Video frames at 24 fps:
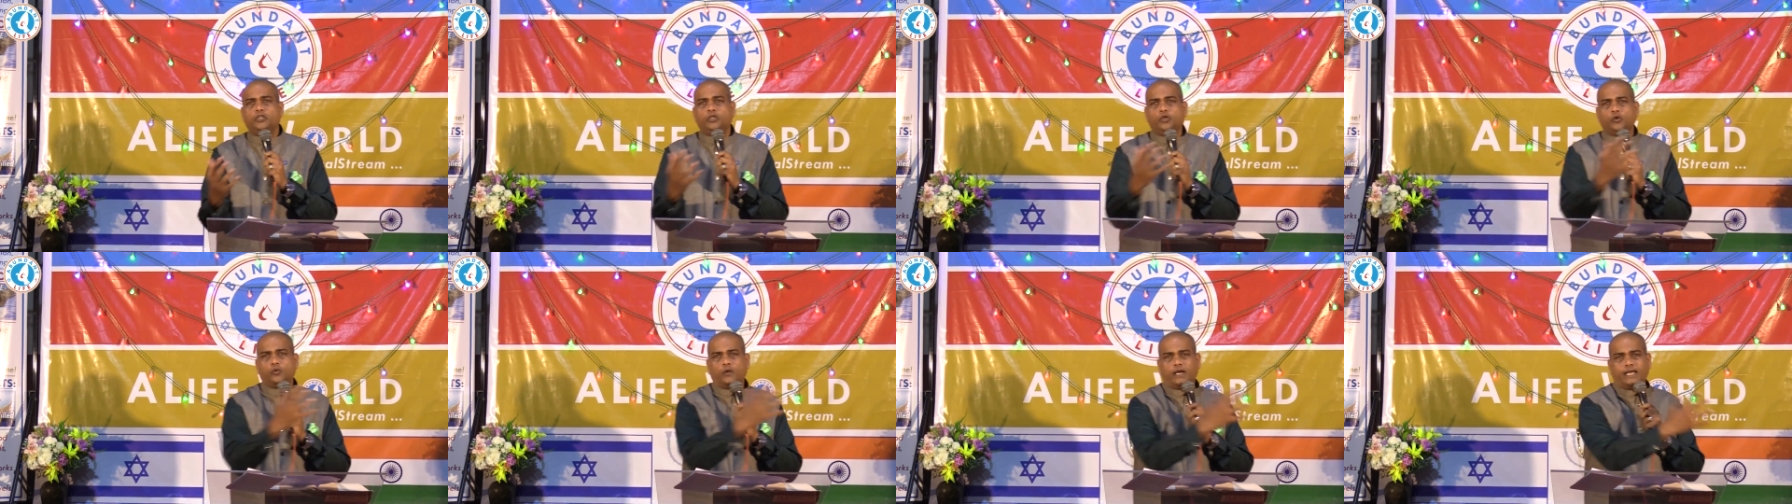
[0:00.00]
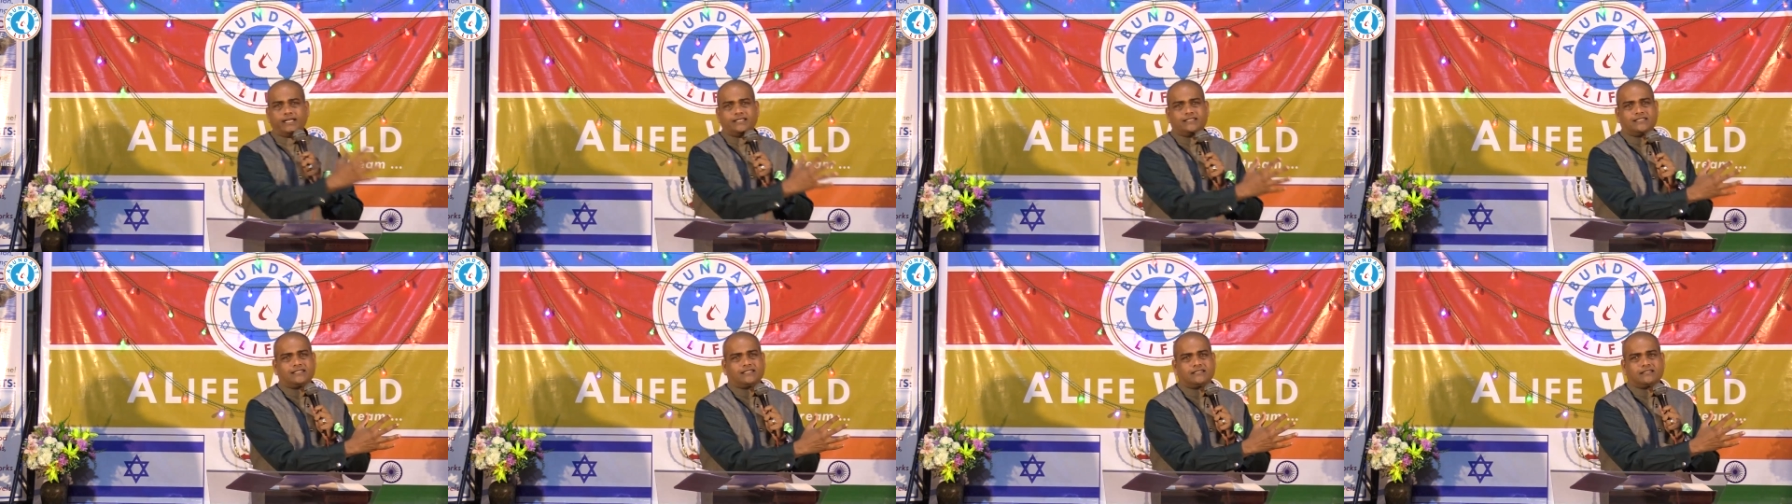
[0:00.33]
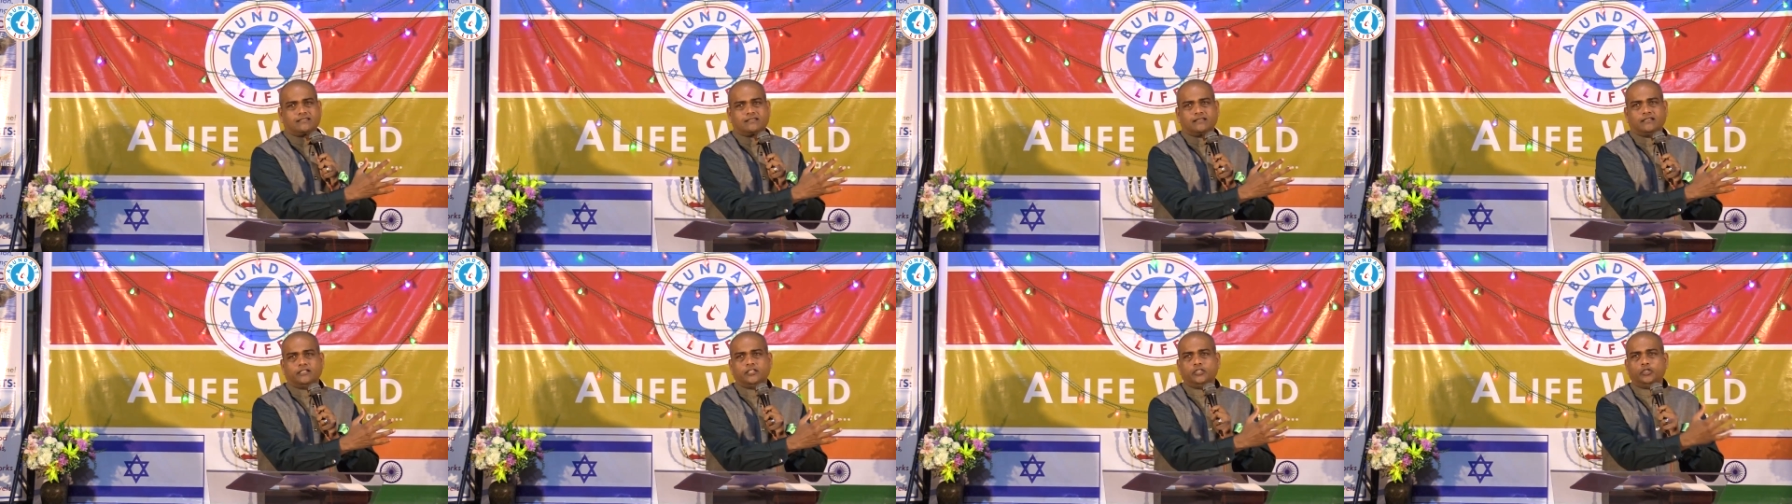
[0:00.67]

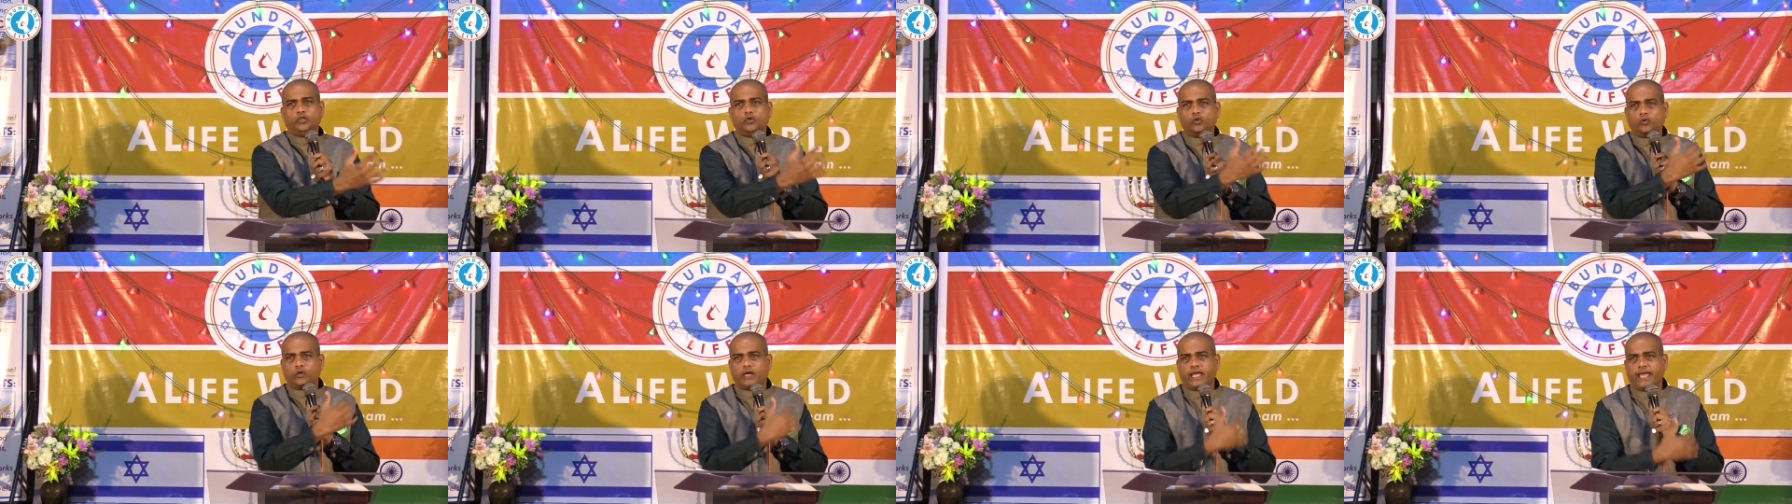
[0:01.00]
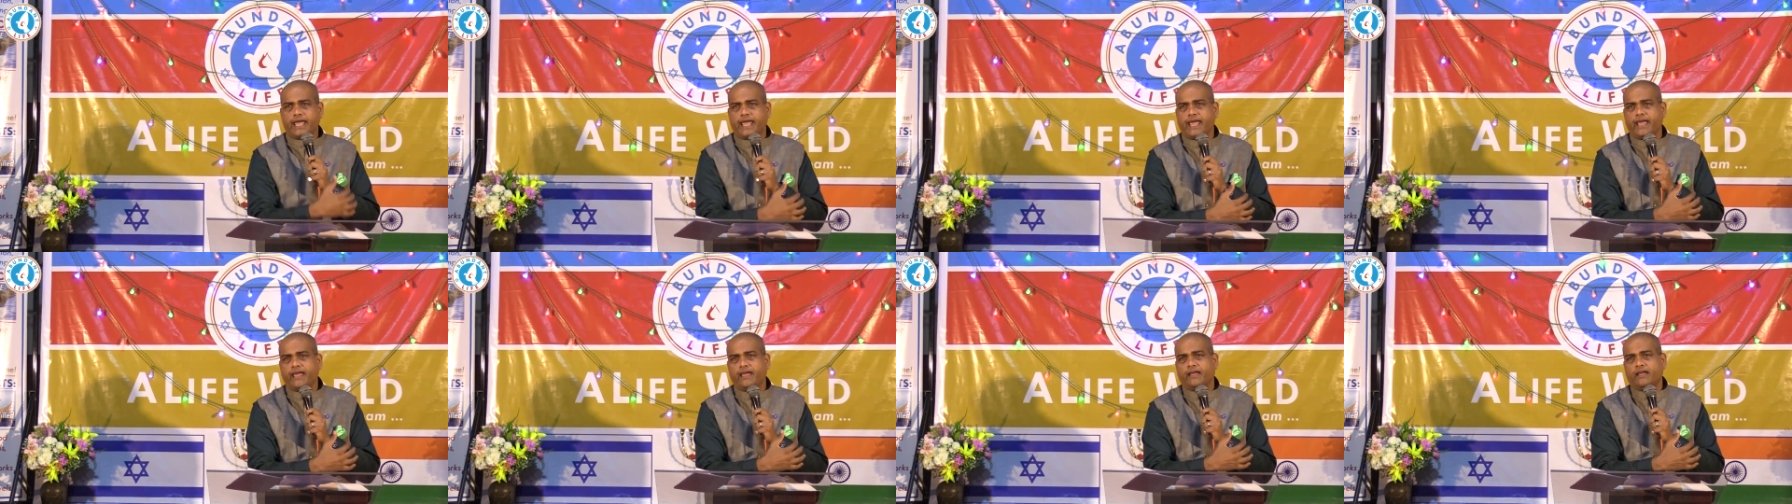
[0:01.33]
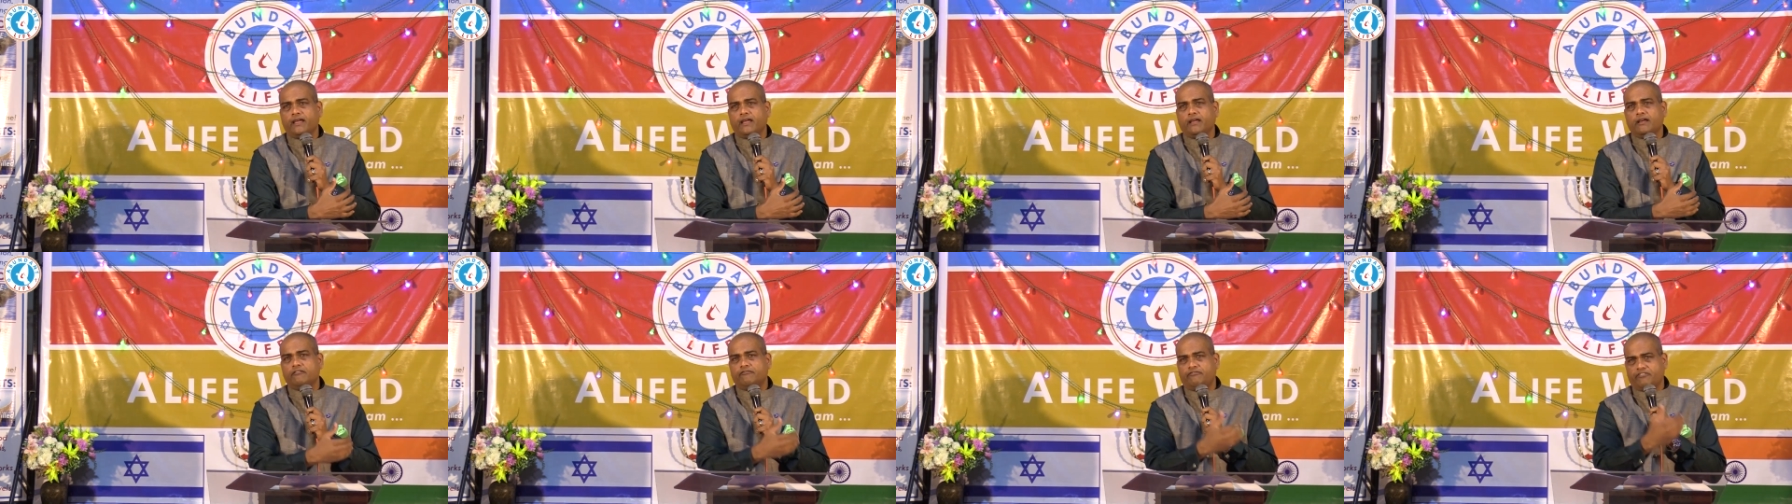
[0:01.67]
US, UK,